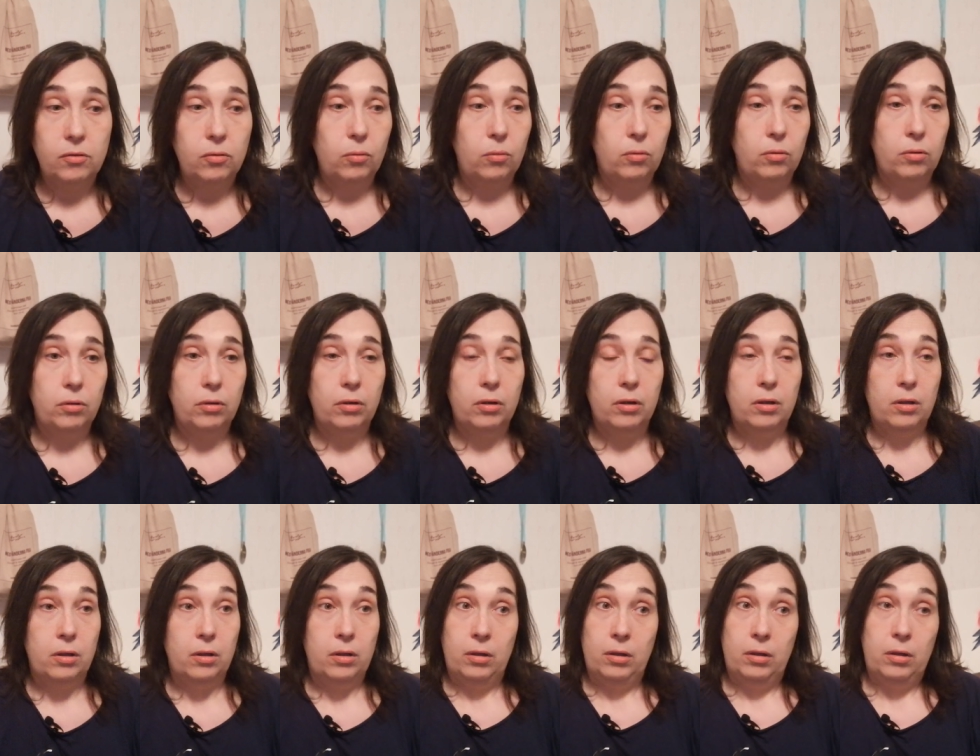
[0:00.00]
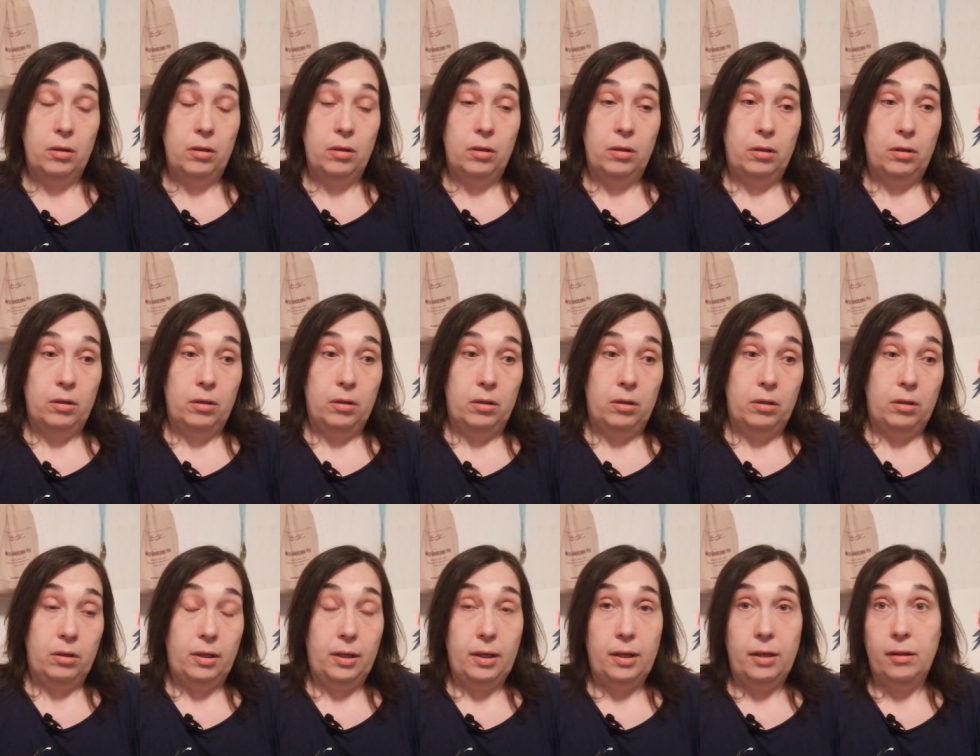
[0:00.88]
or
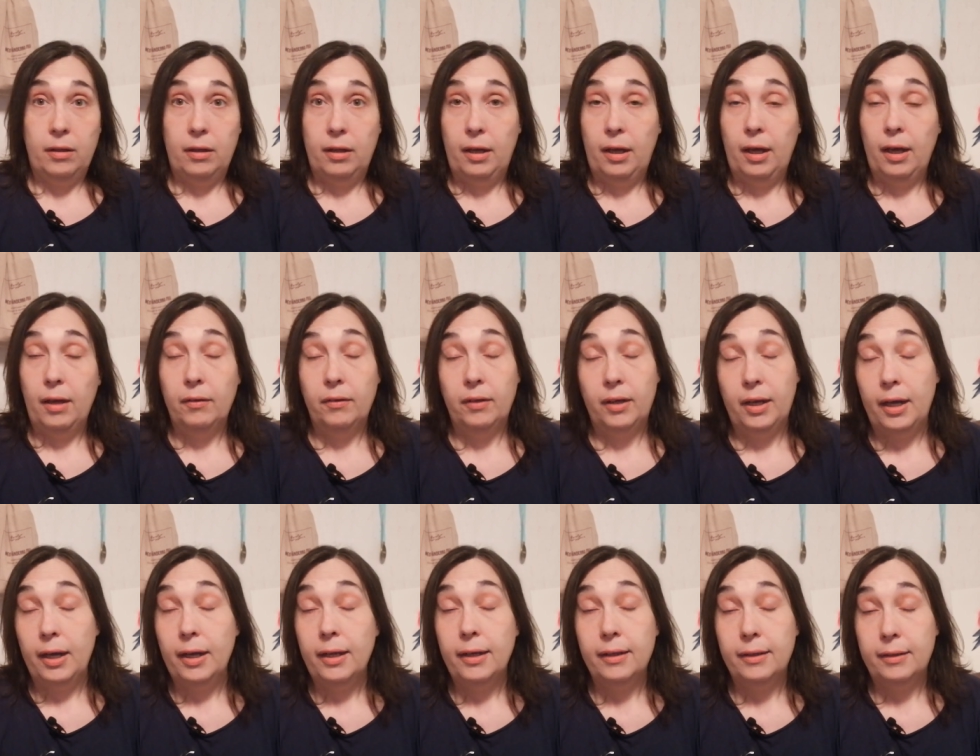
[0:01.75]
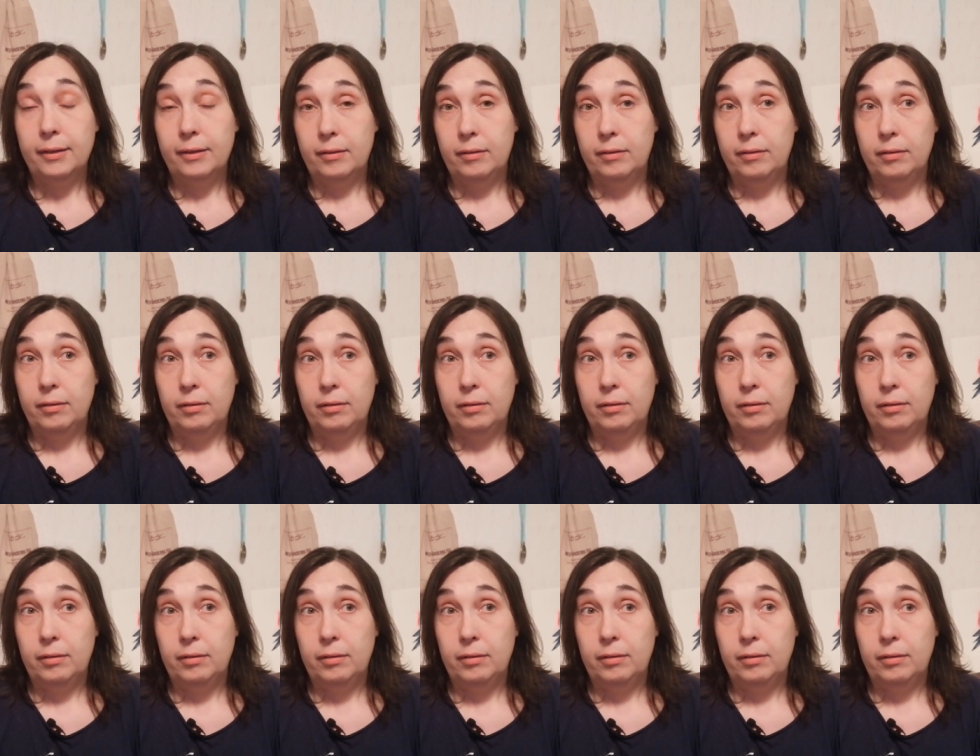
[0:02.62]
yeah, I kind of